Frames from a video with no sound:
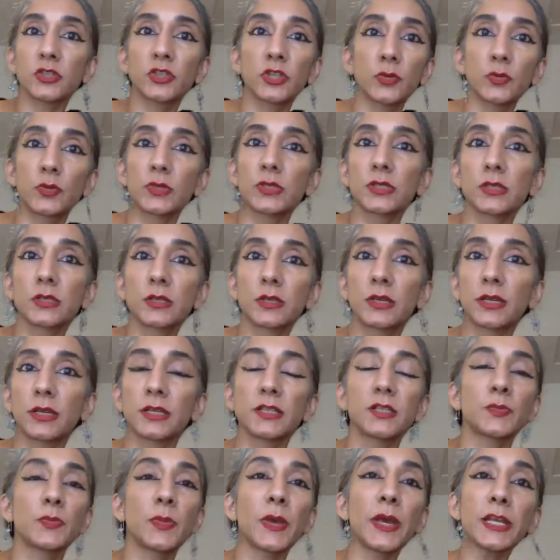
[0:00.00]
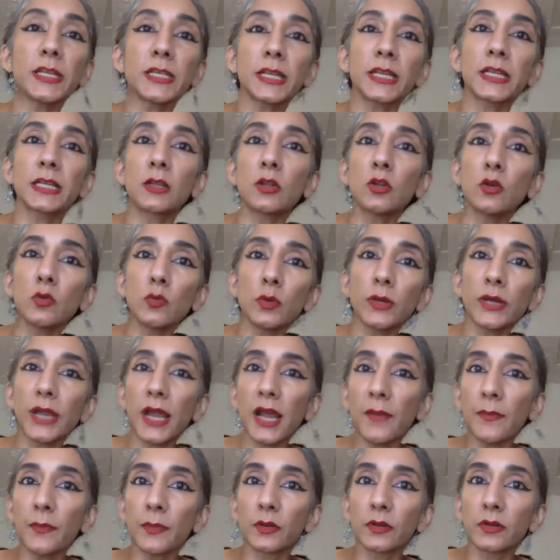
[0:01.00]
She was his pet, and look what
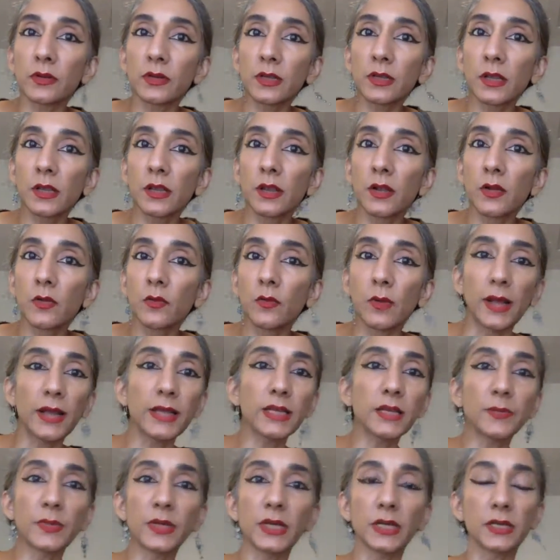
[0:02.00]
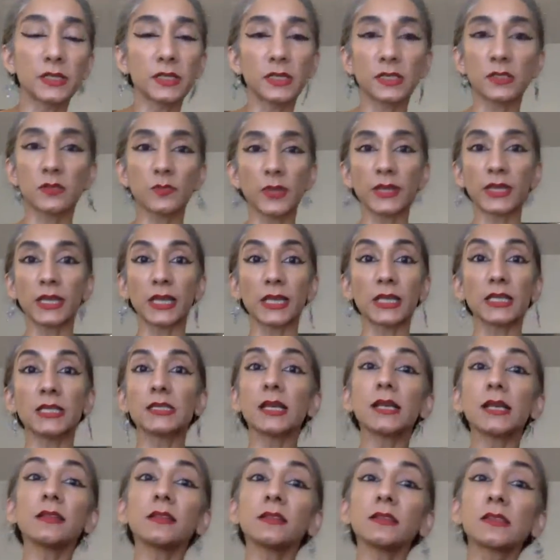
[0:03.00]
happened, right? I mean, it doesn't make any
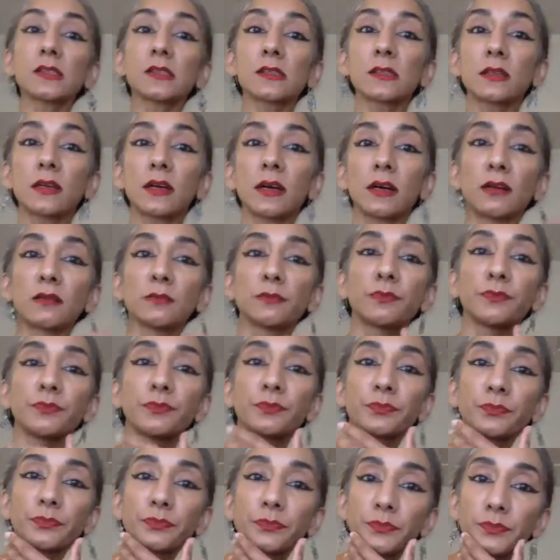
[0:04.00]
sense. Um,